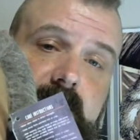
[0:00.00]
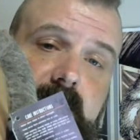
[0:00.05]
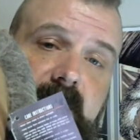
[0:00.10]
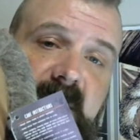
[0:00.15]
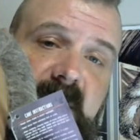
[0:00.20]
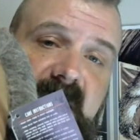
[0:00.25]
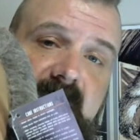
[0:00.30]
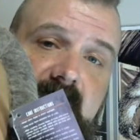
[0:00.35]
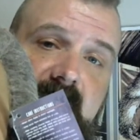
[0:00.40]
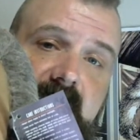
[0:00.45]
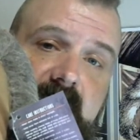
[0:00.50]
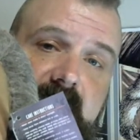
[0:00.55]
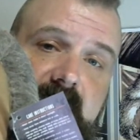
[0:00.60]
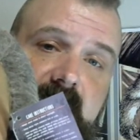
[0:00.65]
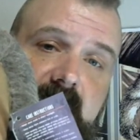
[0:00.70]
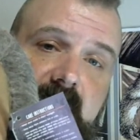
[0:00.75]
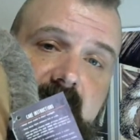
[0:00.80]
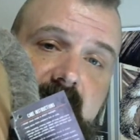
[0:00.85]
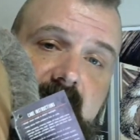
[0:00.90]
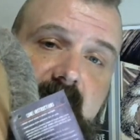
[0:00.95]
And
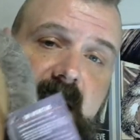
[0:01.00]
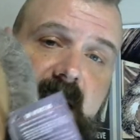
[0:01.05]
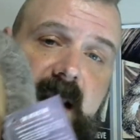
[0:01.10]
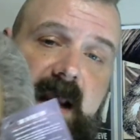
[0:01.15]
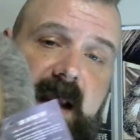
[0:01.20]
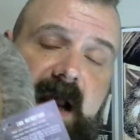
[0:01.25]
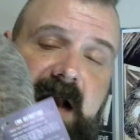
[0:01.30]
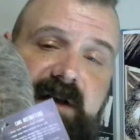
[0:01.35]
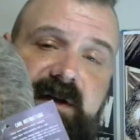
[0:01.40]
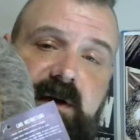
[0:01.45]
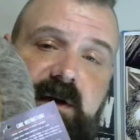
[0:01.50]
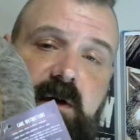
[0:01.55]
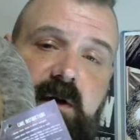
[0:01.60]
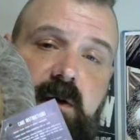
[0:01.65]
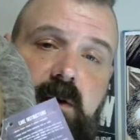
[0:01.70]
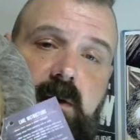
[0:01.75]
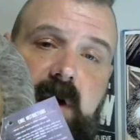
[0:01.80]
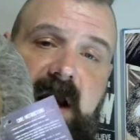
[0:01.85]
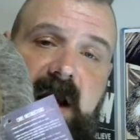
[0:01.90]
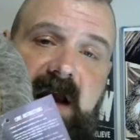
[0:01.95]
I
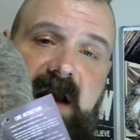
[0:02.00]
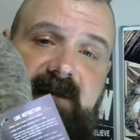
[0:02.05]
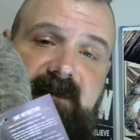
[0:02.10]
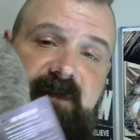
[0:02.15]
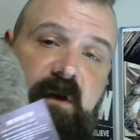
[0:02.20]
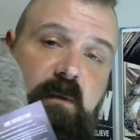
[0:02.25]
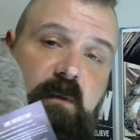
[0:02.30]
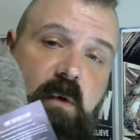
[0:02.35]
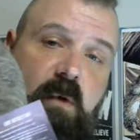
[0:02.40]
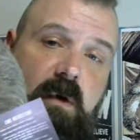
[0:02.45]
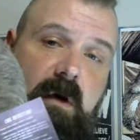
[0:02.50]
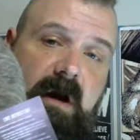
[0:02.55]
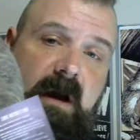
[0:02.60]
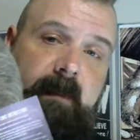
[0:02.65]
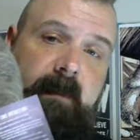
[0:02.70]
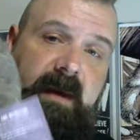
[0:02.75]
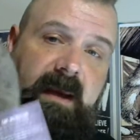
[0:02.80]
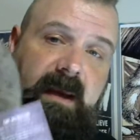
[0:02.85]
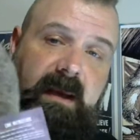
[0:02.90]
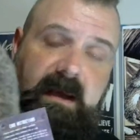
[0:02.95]
do have a few more
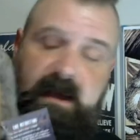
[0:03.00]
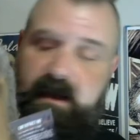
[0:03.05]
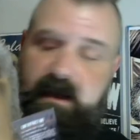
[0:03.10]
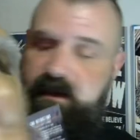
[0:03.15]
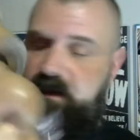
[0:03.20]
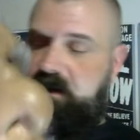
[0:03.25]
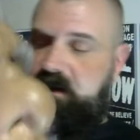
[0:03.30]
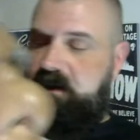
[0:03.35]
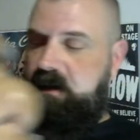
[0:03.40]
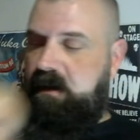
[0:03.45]
coming in.